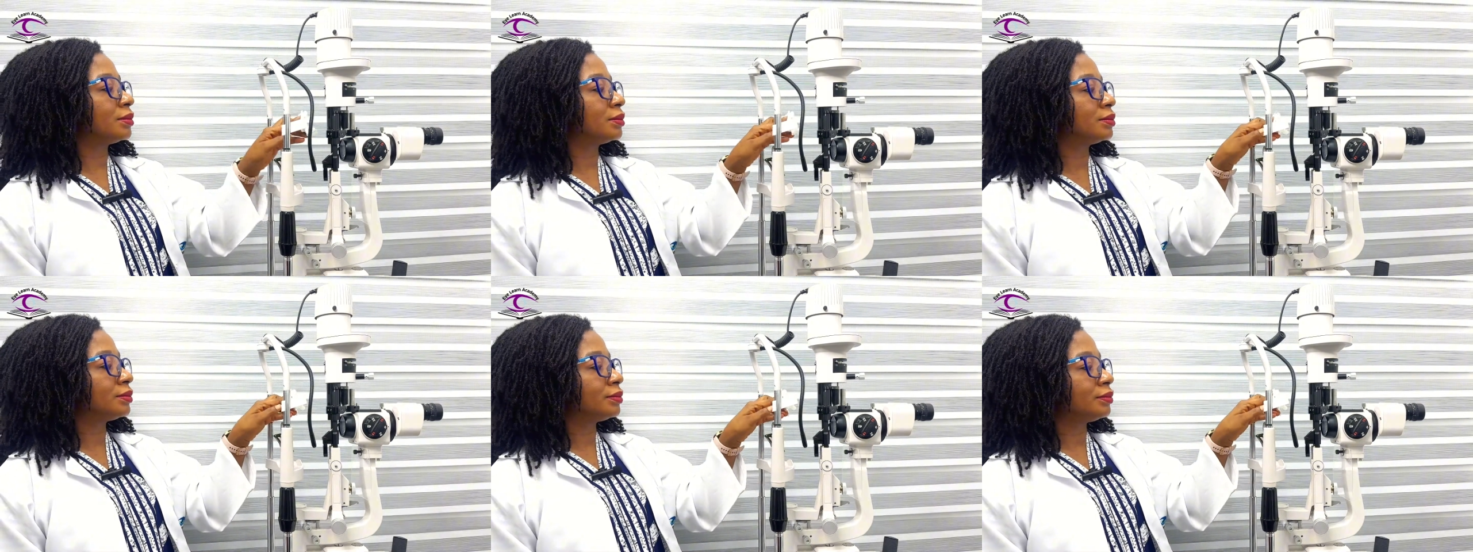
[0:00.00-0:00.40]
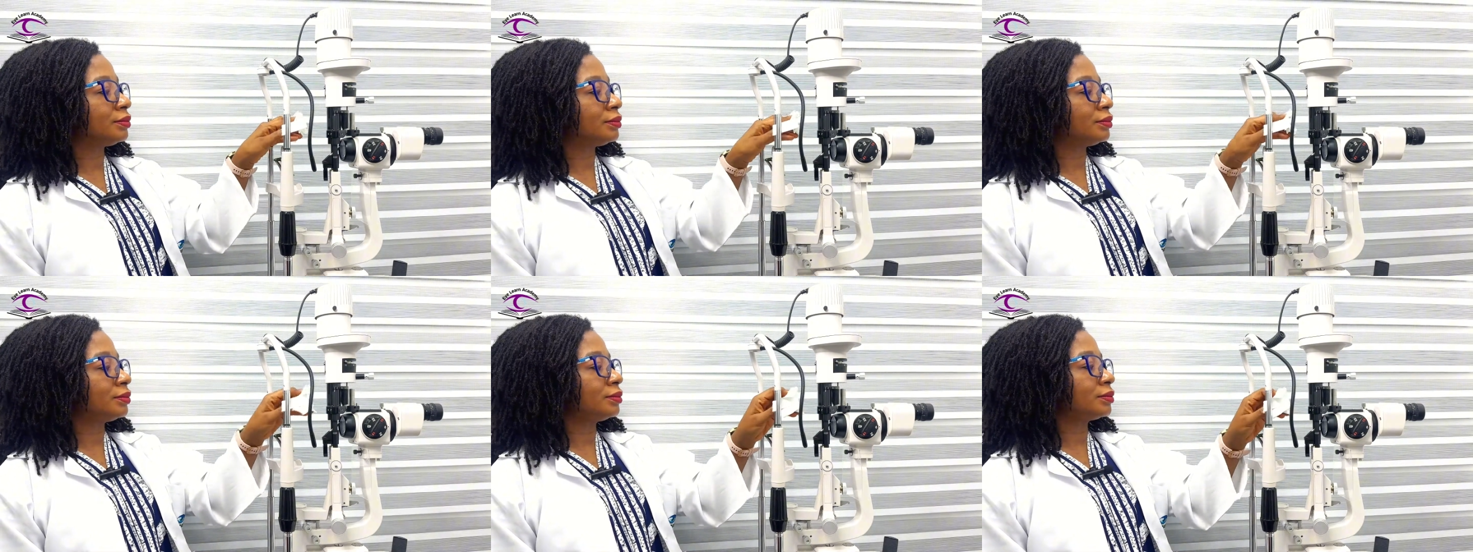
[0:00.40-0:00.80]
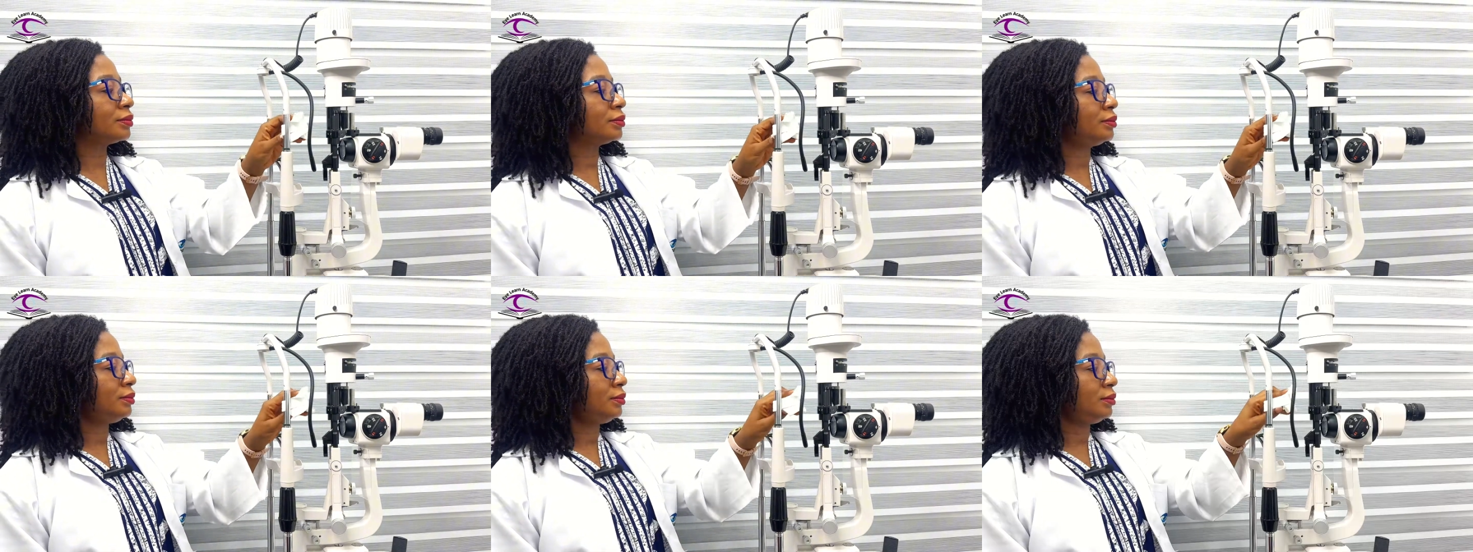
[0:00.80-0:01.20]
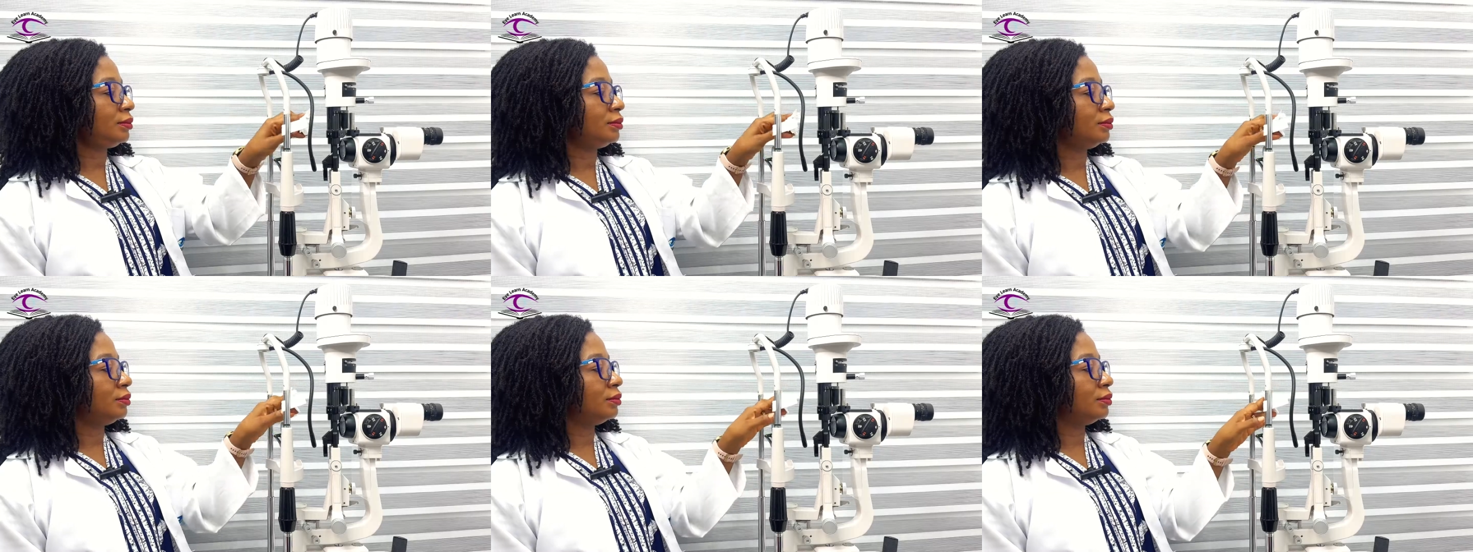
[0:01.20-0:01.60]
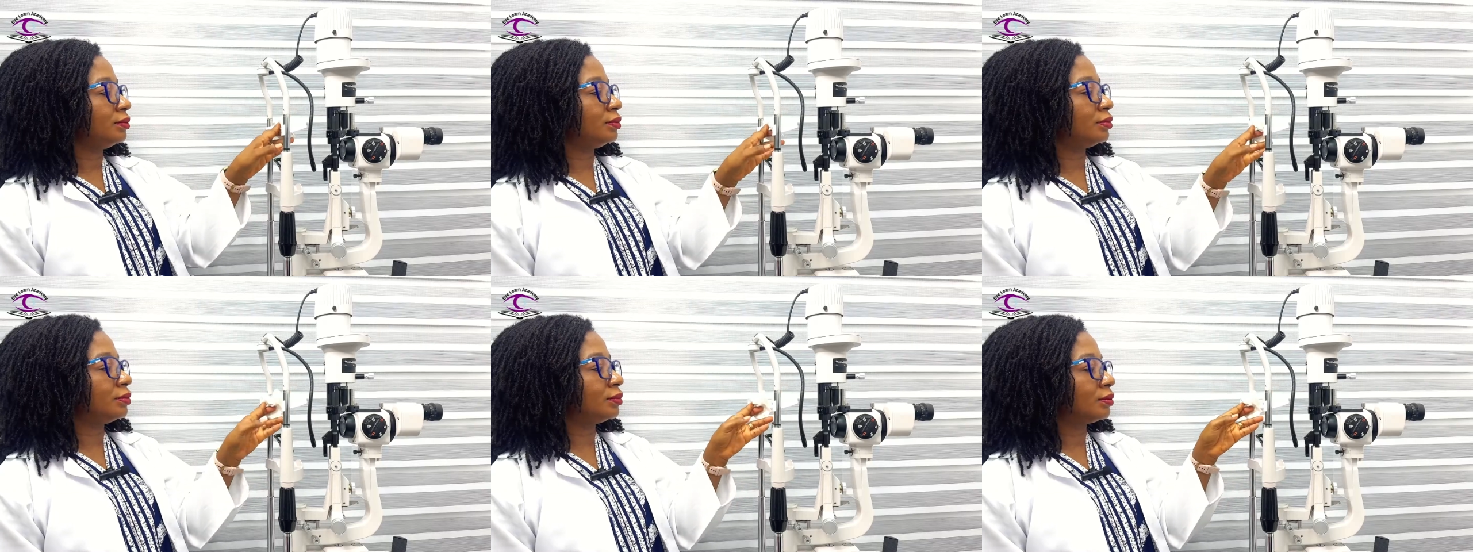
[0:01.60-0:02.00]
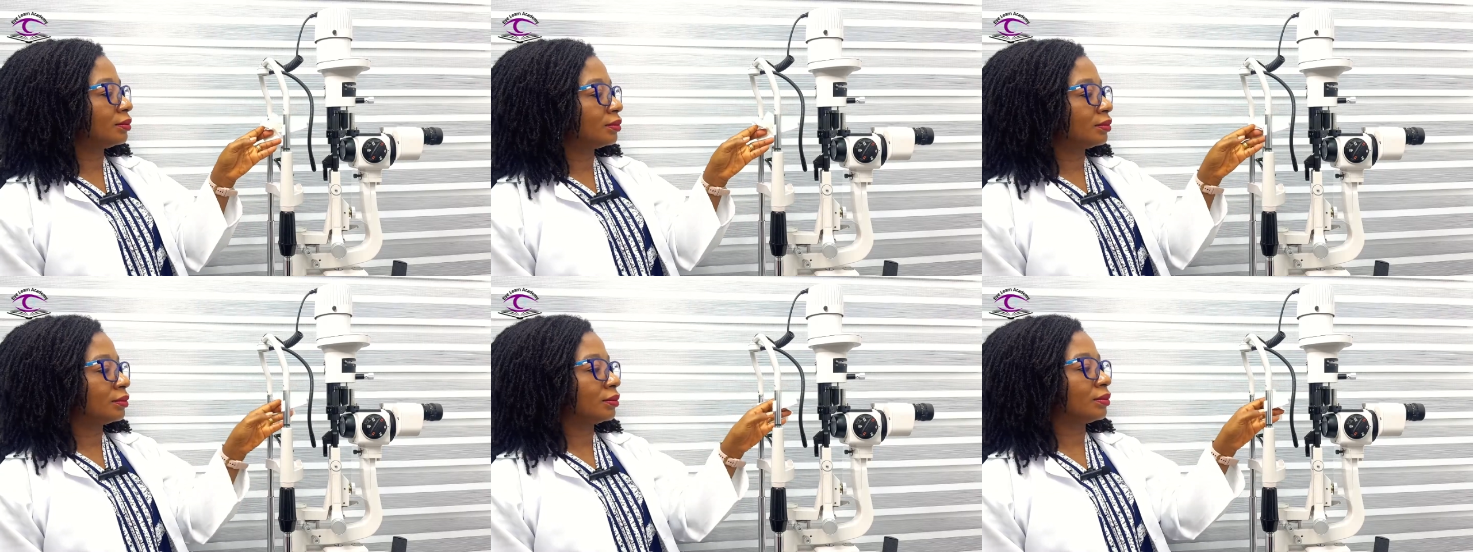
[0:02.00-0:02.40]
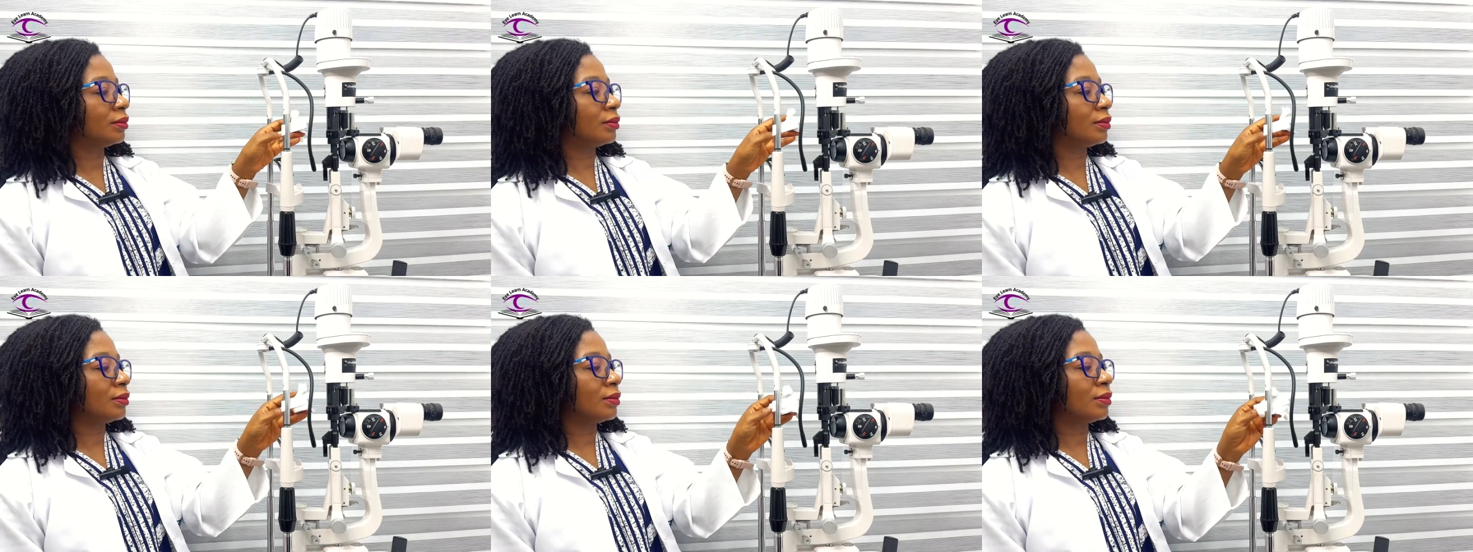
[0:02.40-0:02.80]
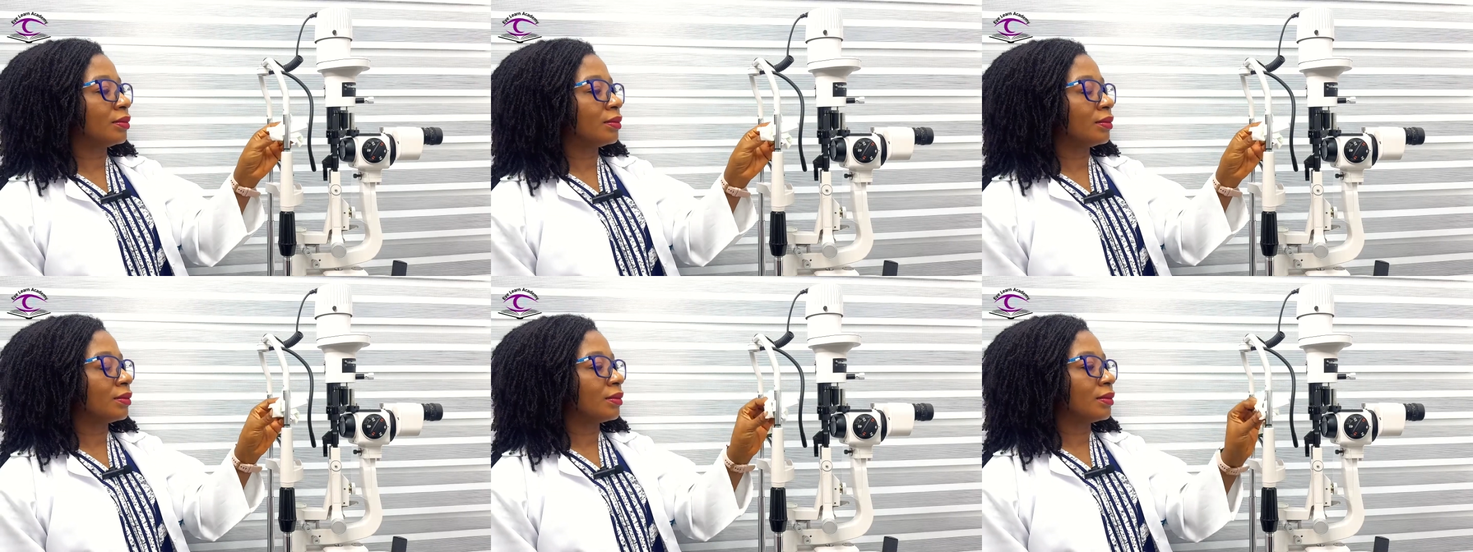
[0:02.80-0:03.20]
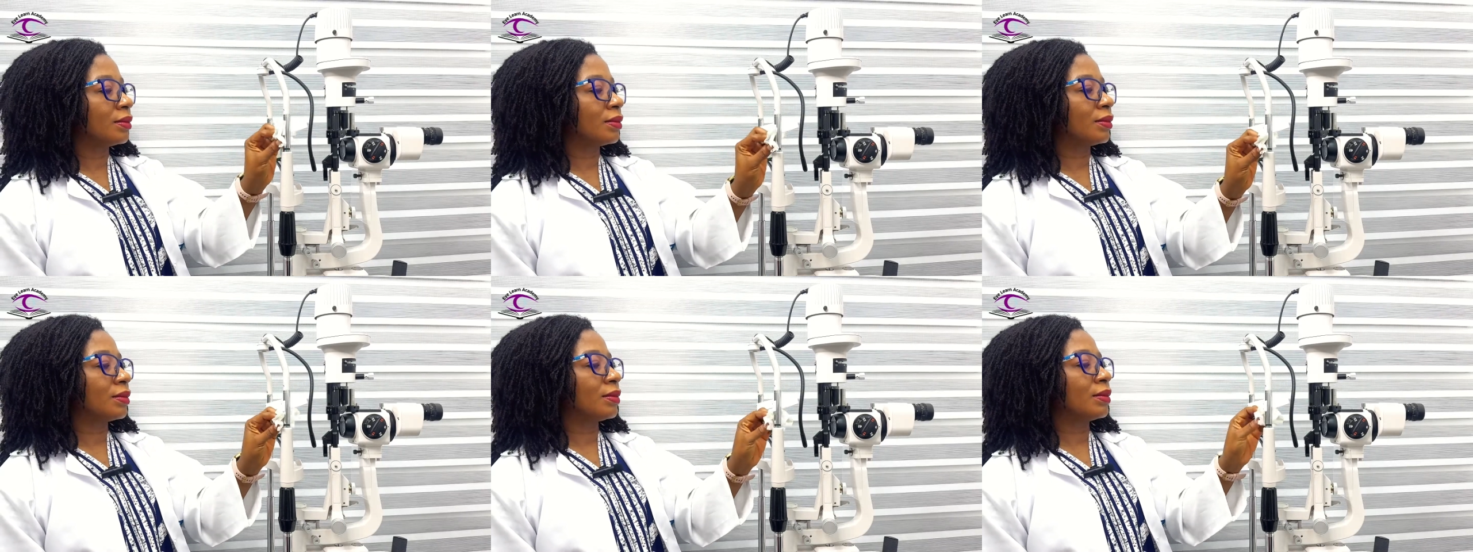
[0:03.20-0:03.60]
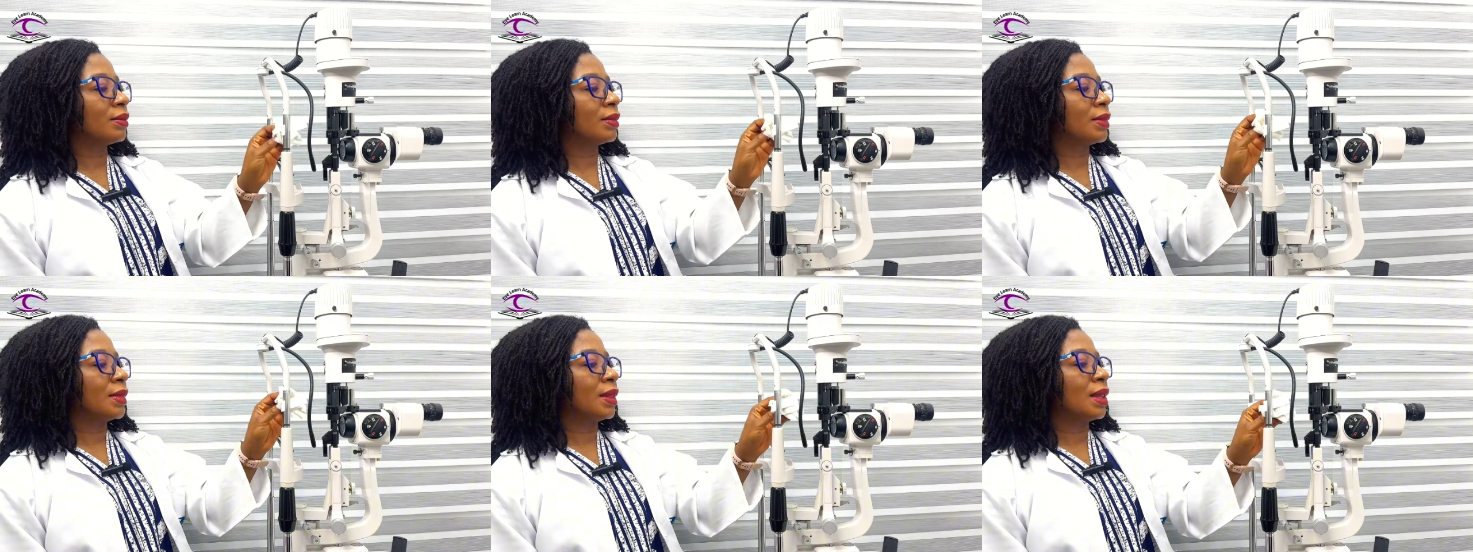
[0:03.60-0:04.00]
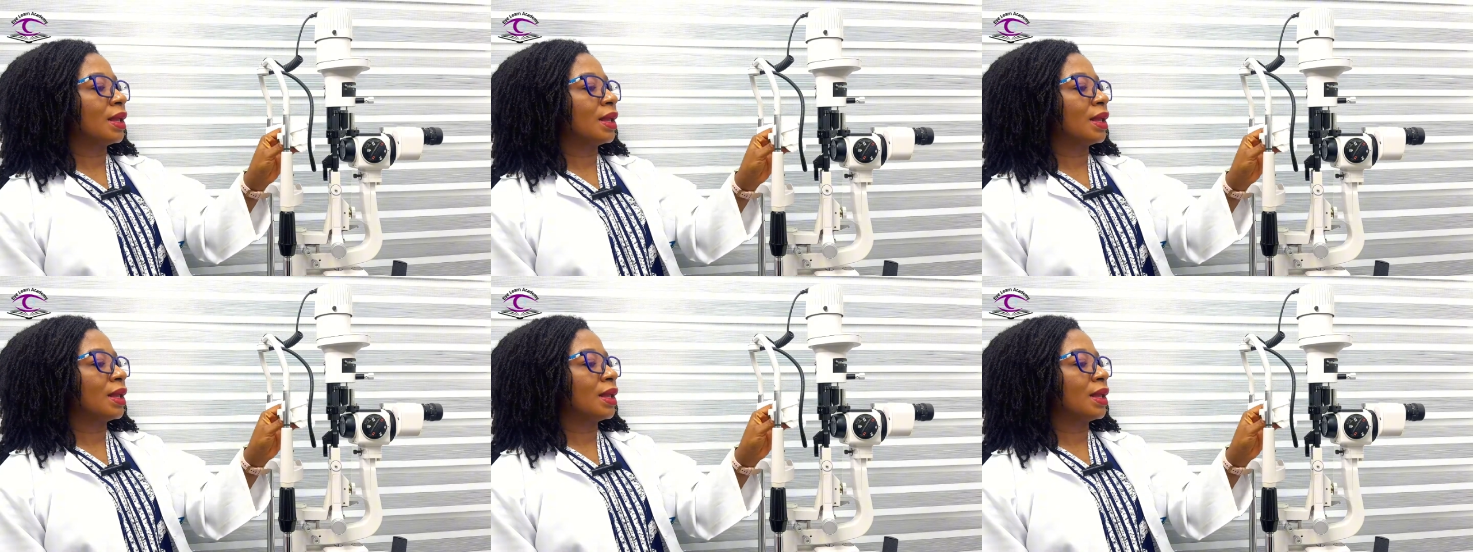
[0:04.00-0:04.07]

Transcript: (no one is talking)